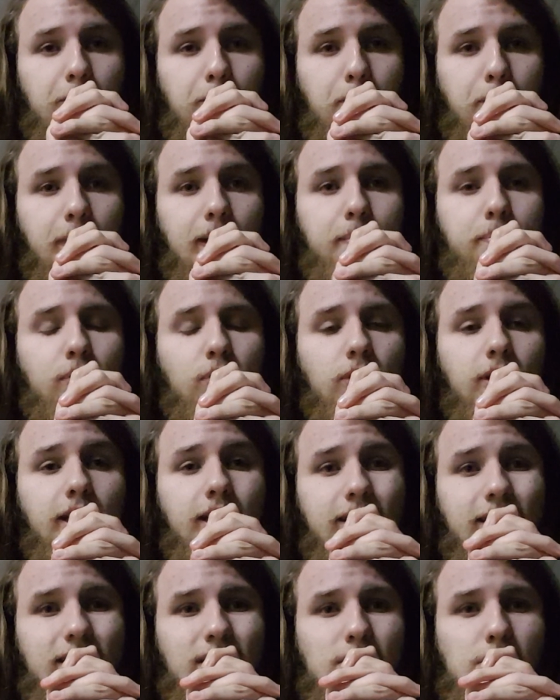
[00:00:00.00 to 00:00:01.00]
My
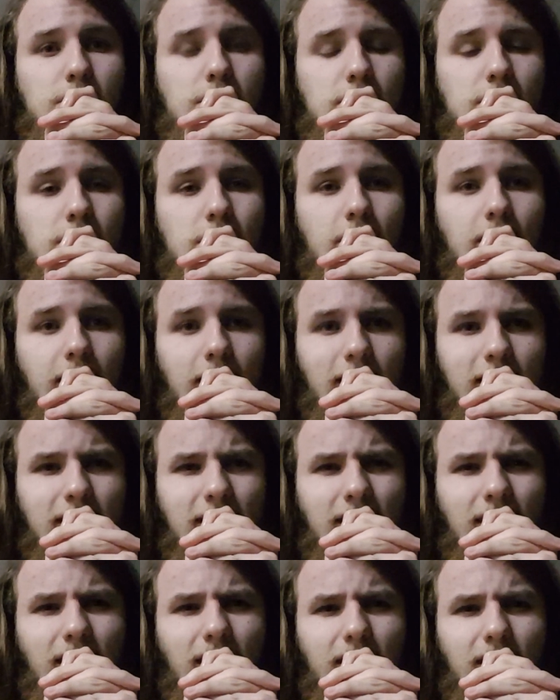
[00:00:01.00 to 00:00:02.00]
point is
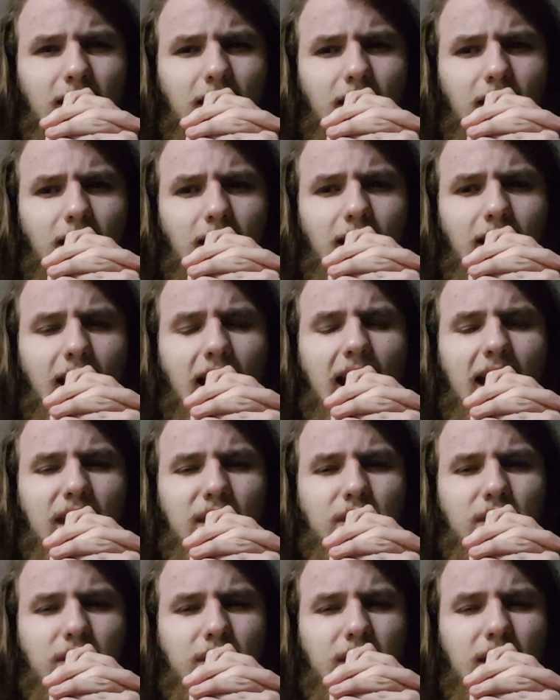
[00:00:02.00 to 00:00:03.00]
that I
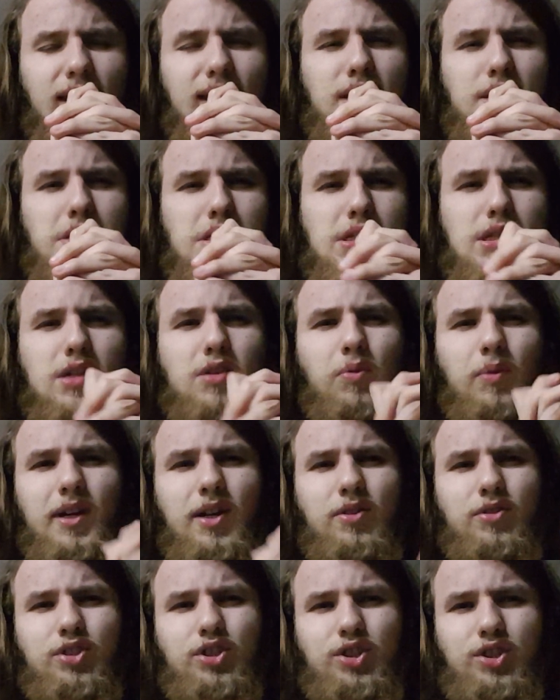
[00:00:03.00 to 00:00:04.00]
think
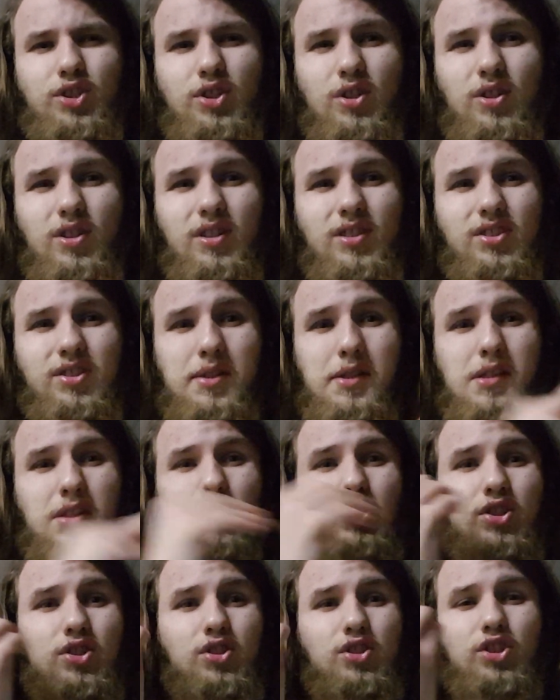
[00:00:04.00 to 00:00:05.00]
Square should just
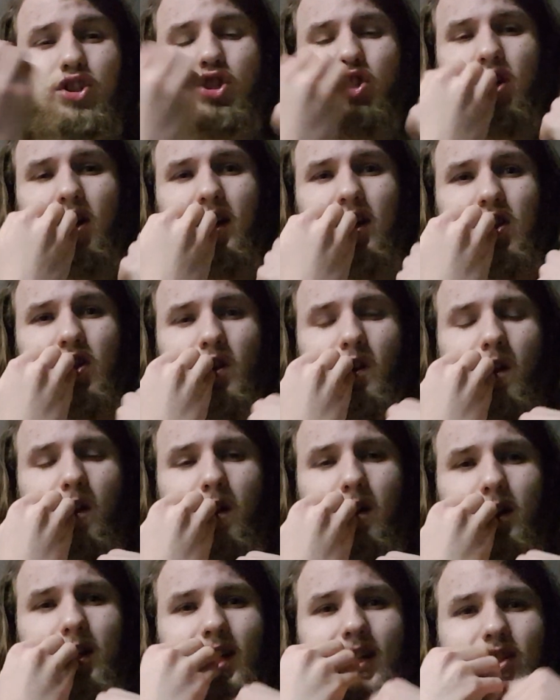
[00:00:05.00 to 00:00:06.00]
change
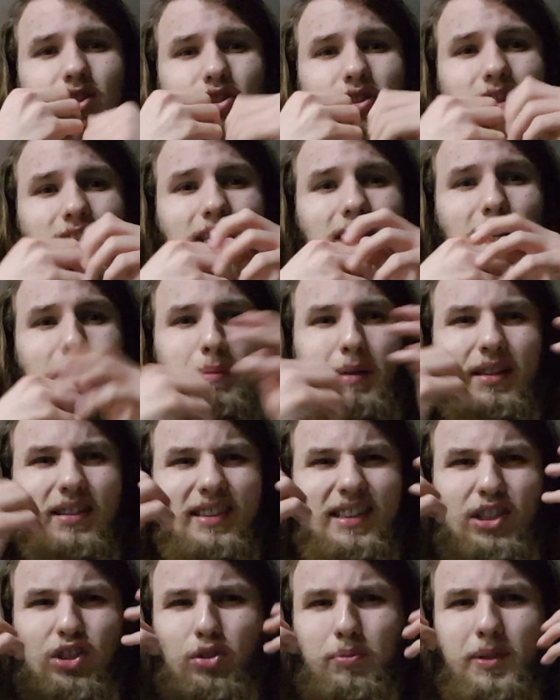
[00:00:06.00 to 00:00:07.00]
the game a
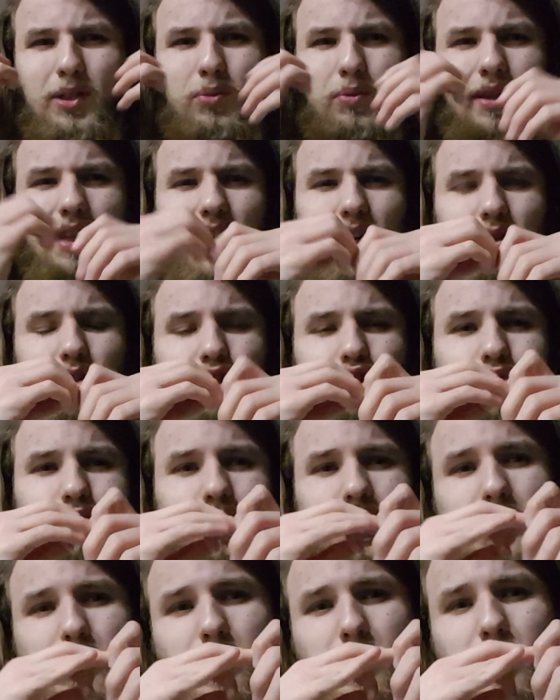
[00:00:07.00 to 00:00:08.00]
little bit with how it
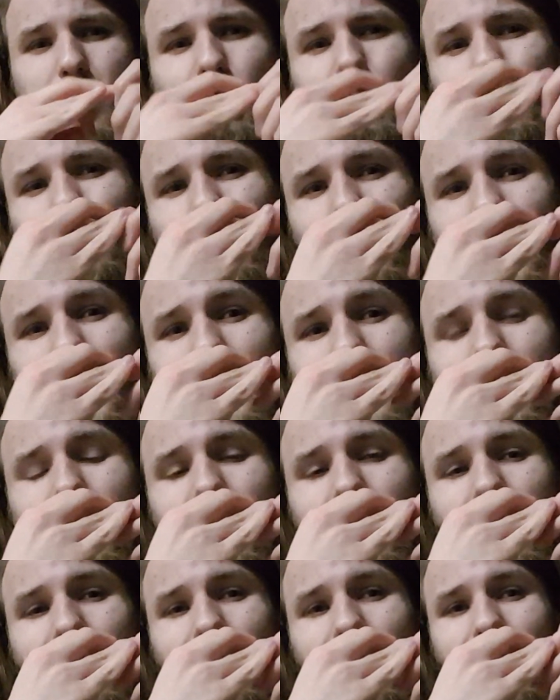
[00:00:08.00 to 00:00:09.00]
treats its
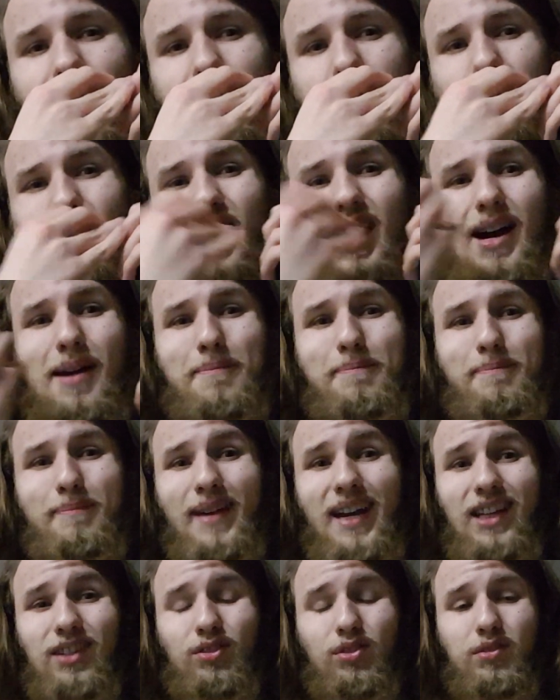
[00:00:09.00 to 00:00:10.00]
traits on
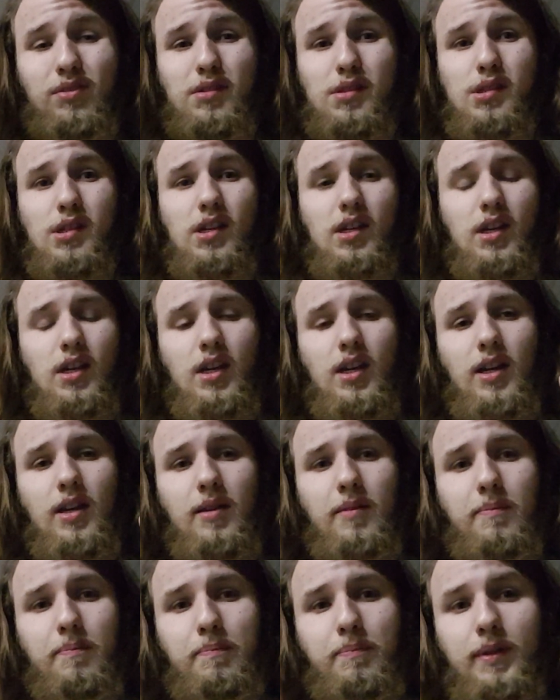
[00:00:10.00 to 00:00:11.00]
medals.
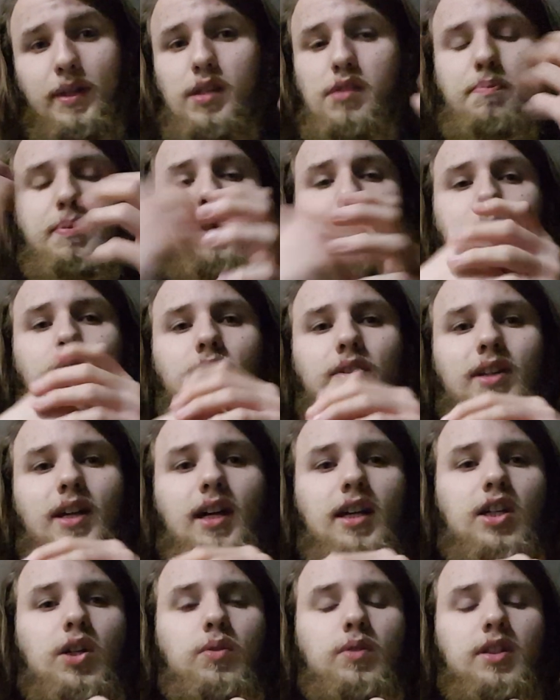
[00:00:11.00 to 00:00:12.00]
Because people are
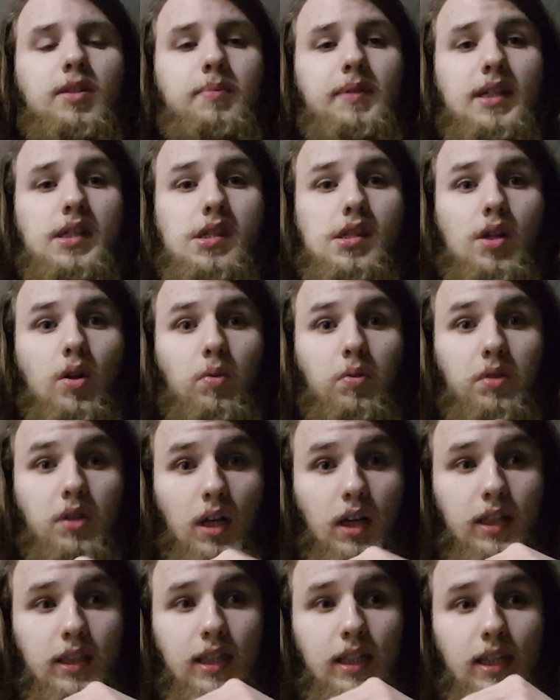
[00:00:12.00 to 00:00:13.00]
not going to be so
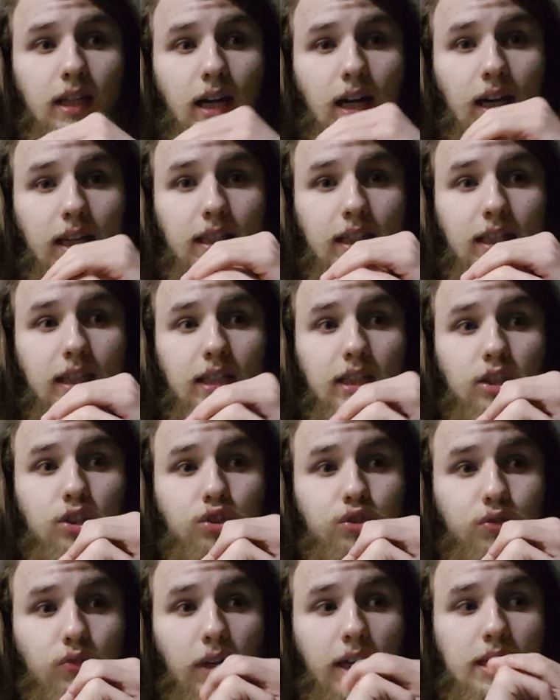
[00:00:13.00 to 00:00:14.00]
lucky on getting
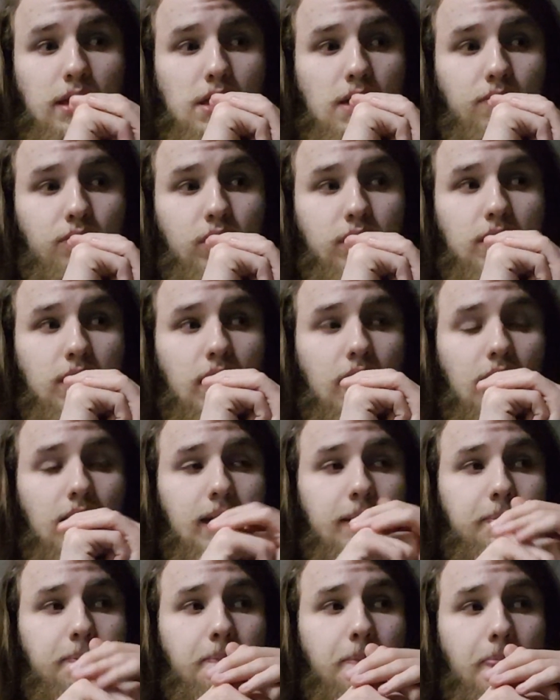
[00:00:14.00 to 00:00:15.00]
traits every
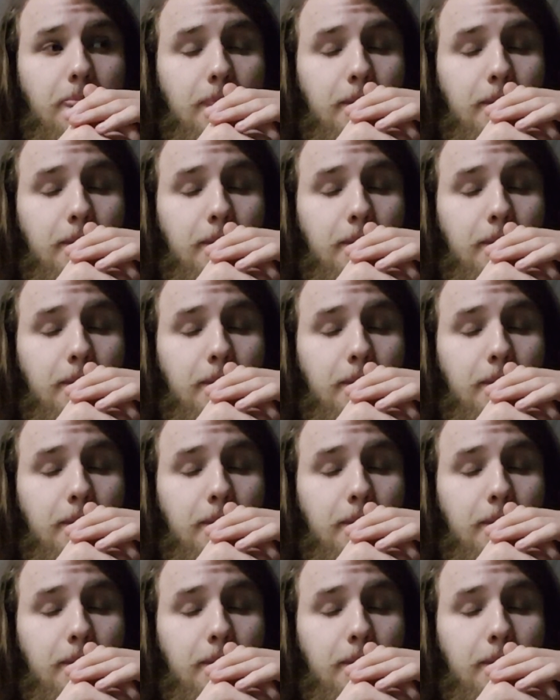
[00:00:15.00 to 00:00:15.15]
time.